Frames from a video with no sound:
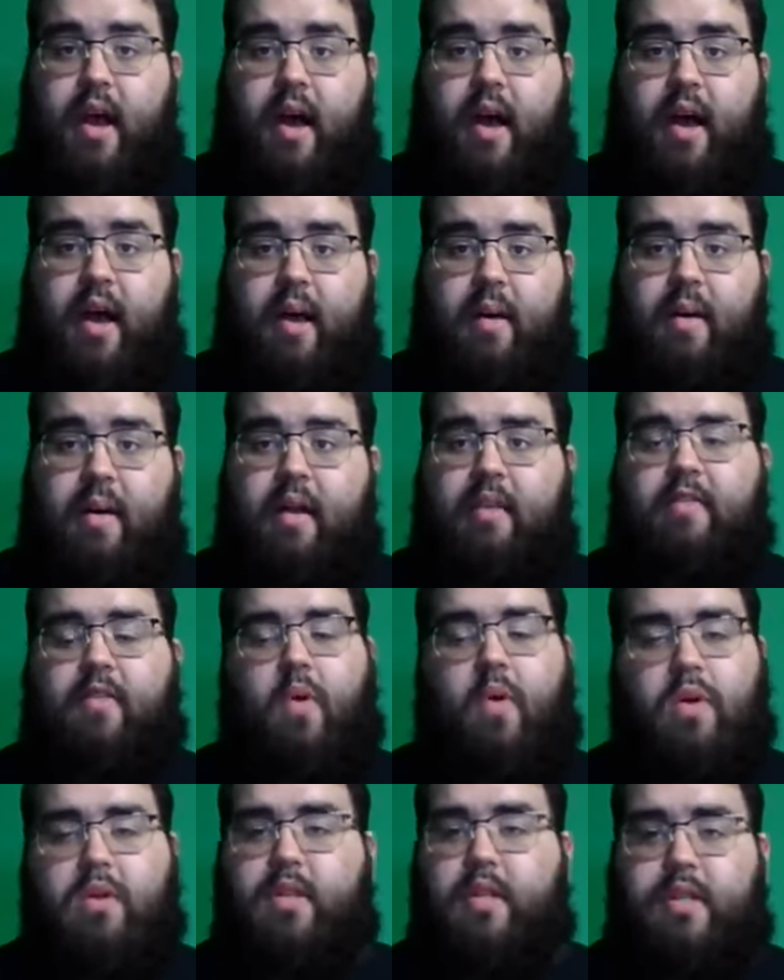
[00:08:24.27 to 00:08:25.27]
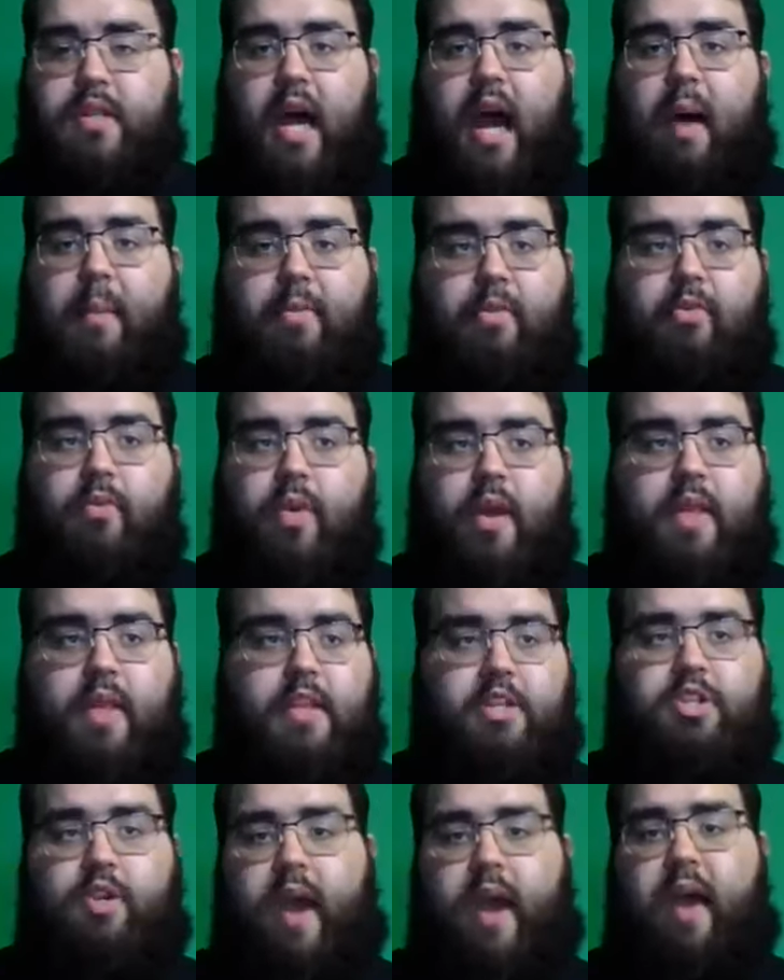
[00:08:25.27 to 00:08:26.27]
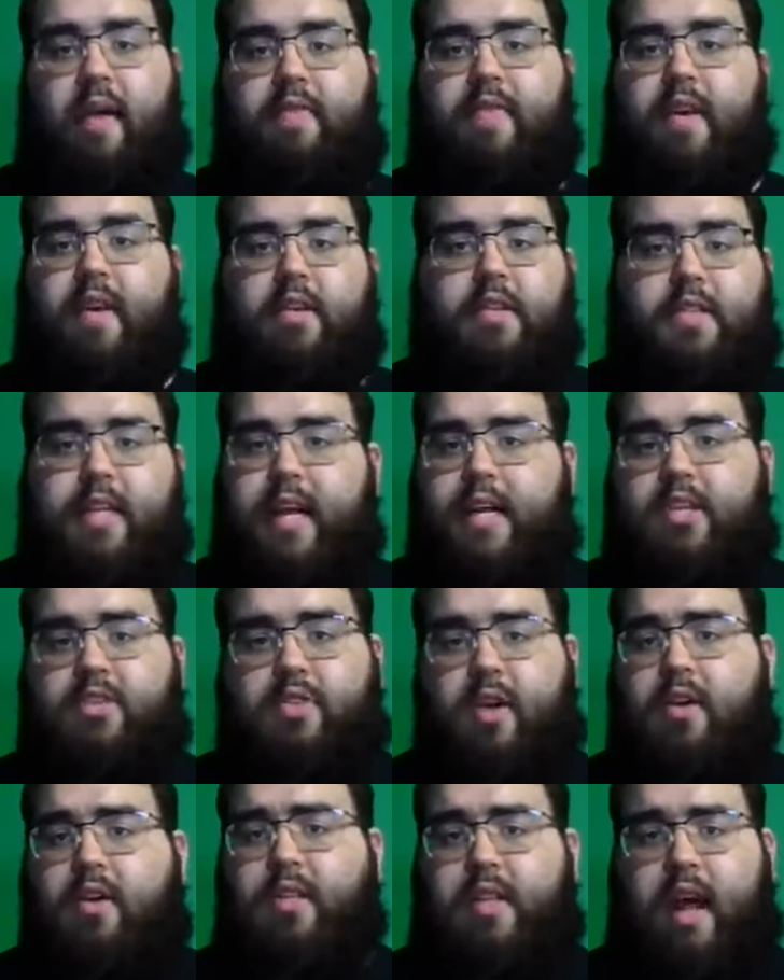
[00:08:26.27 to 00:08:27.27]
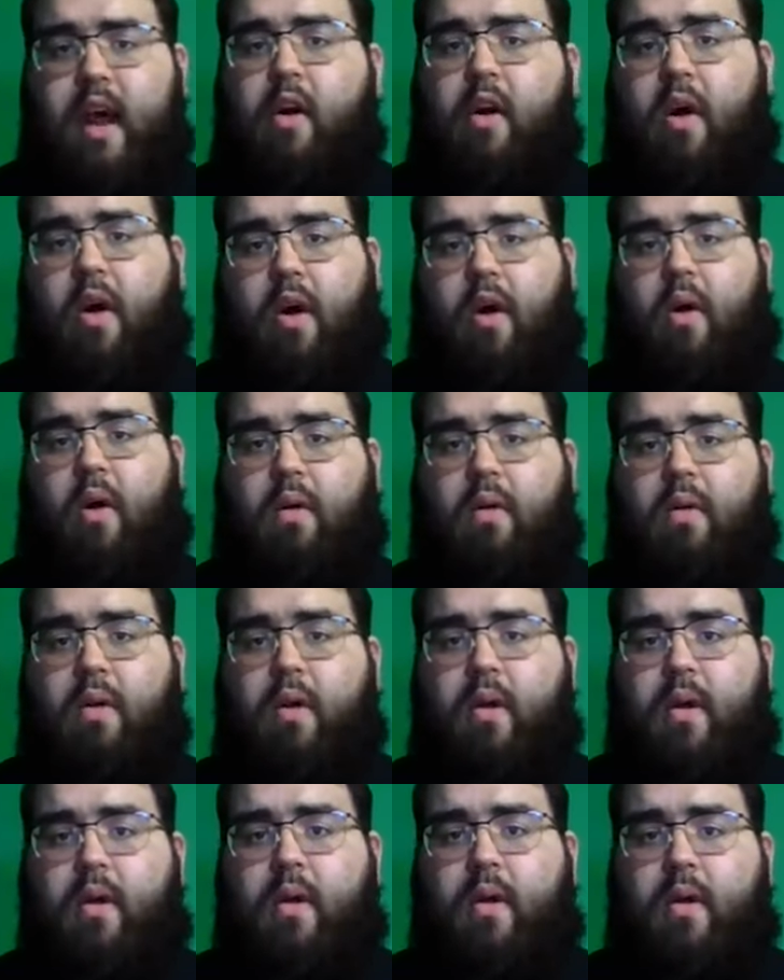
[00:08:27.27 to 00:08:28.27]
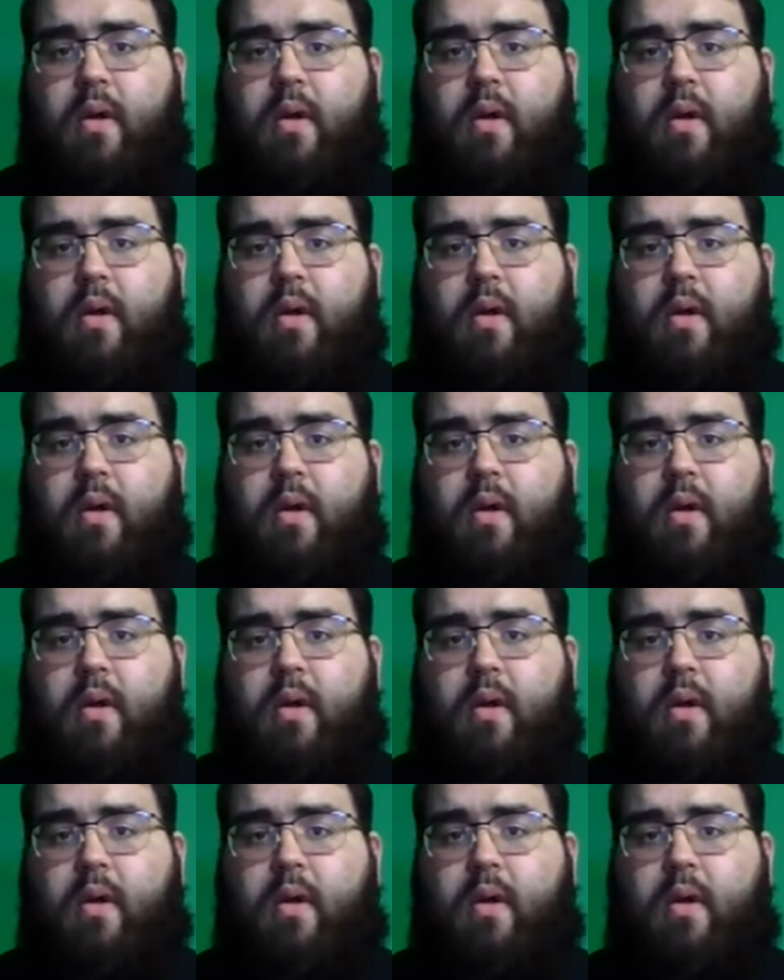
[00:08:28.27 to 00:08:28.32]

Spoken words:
And of course, the top 3 that you have there, sex, drugs, and alcohol.